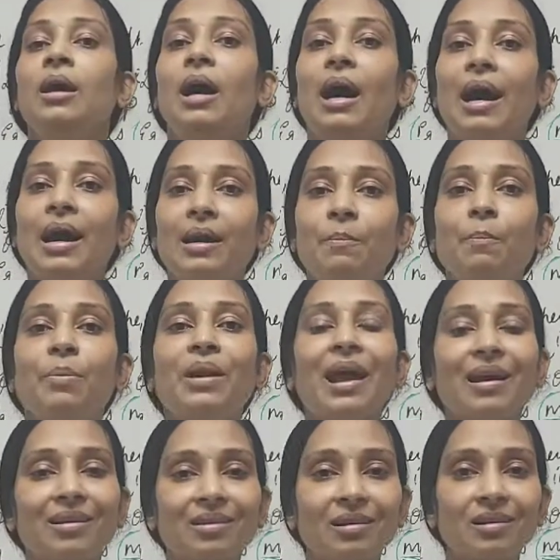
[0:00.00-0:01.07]
And
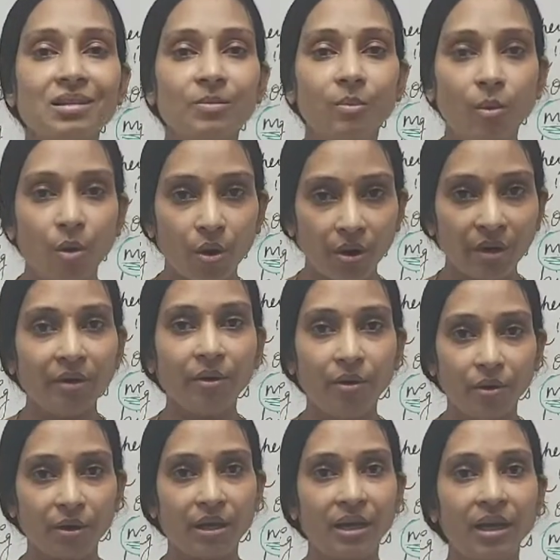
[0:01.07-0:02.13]
practice more,
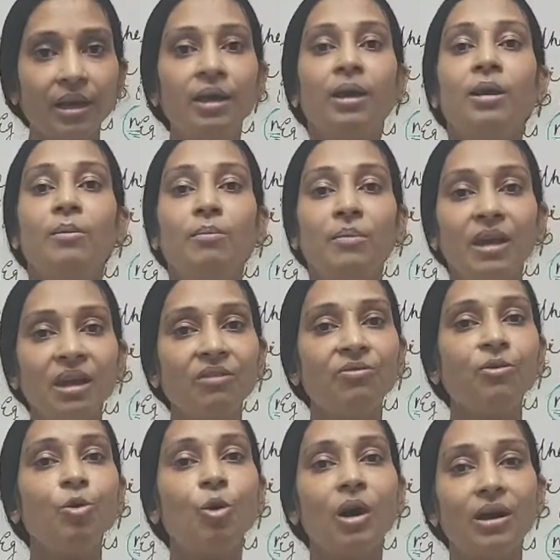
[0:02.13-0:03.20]
okay? Make
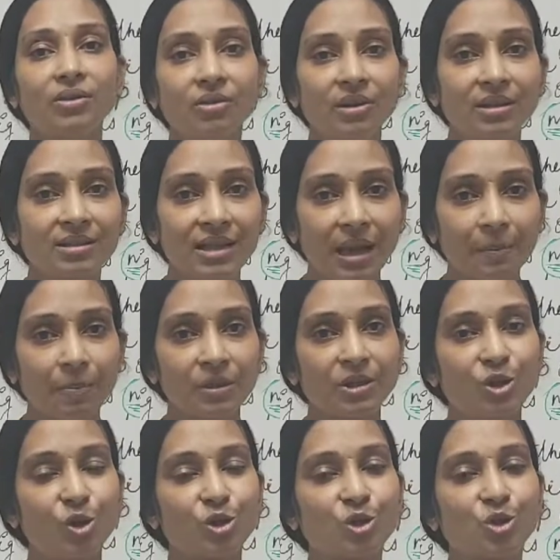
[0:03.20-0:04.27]
few other examples
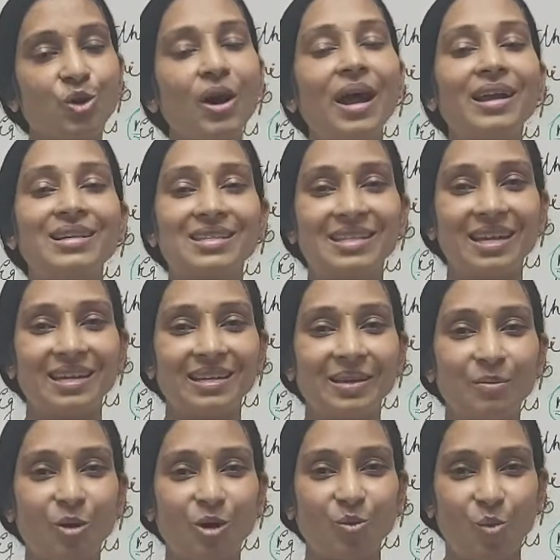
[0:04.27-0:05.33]
also and send
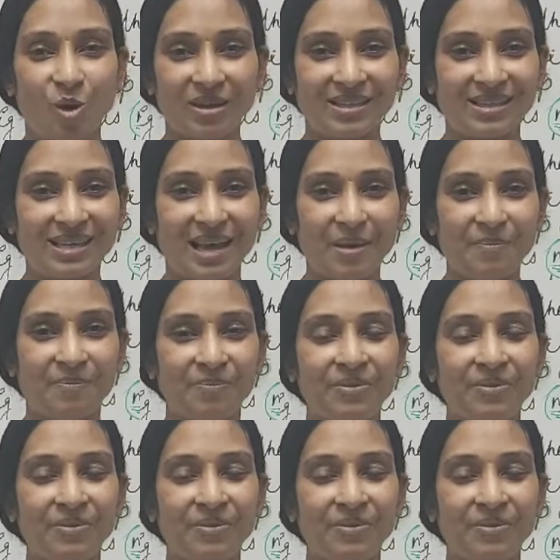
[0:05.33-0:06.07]
them on WhatsApp.